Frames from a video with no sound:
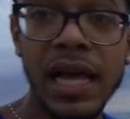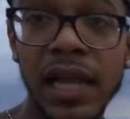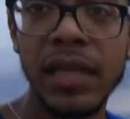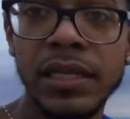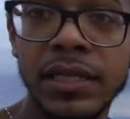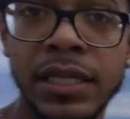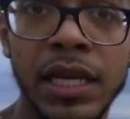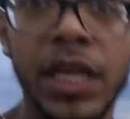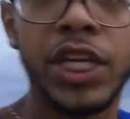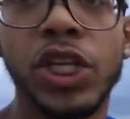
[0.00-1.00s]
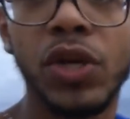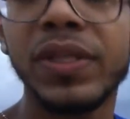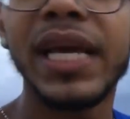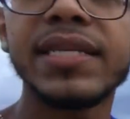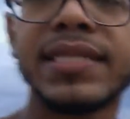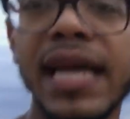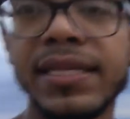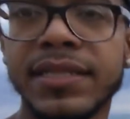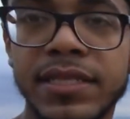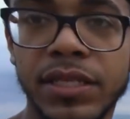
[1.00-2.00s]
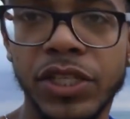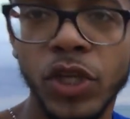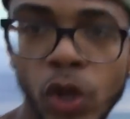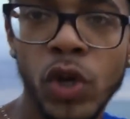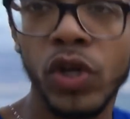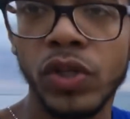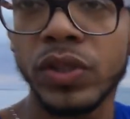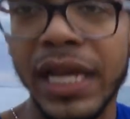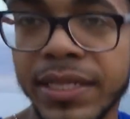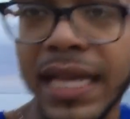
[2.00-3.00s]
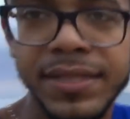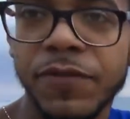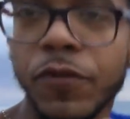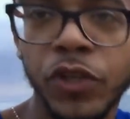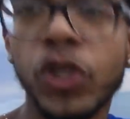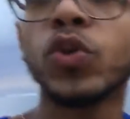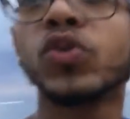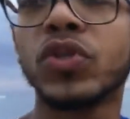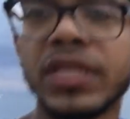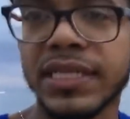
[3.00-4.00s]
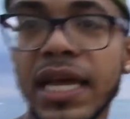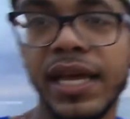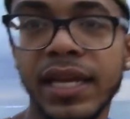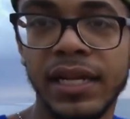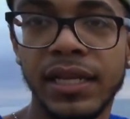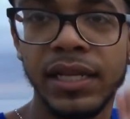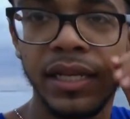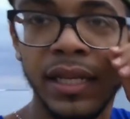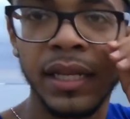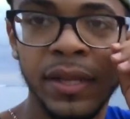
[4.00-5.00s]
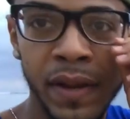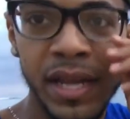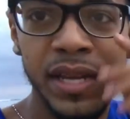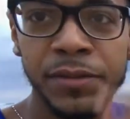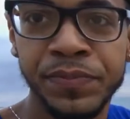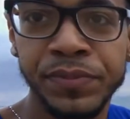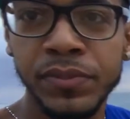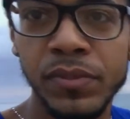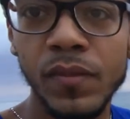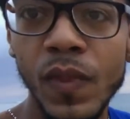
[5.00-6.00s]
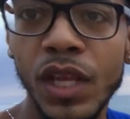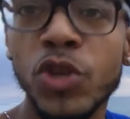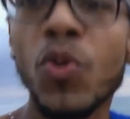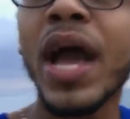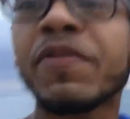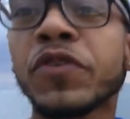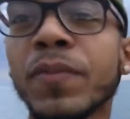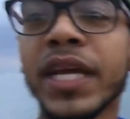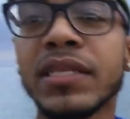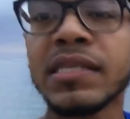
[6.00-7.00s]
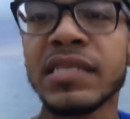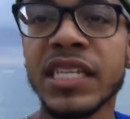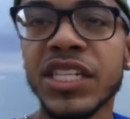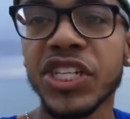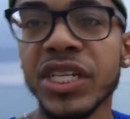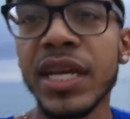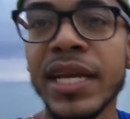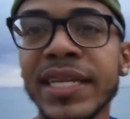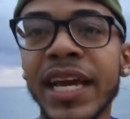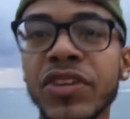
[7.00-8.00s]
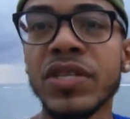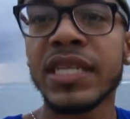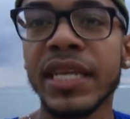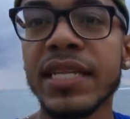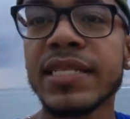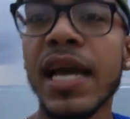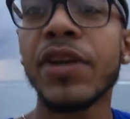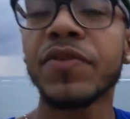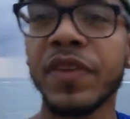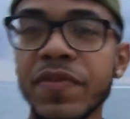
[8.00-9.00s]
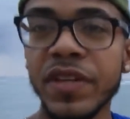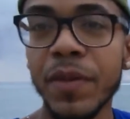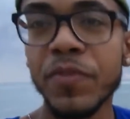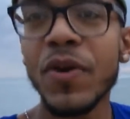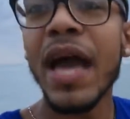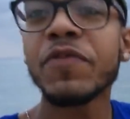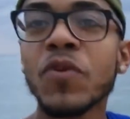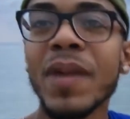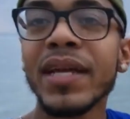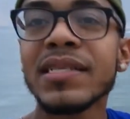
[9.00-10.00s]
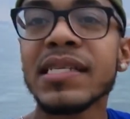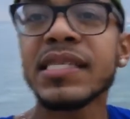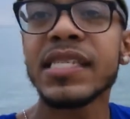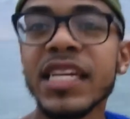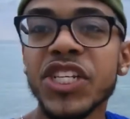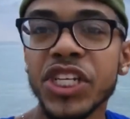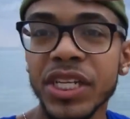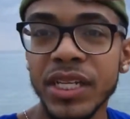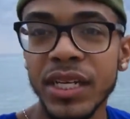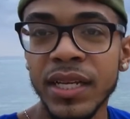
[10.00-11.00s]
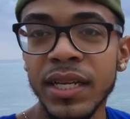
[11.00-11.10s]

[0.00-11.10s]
dollars, you know, that's that's your that's that's for you to decide, right? You have to make a decision that you're sick and tired of giving up. You have to make a decision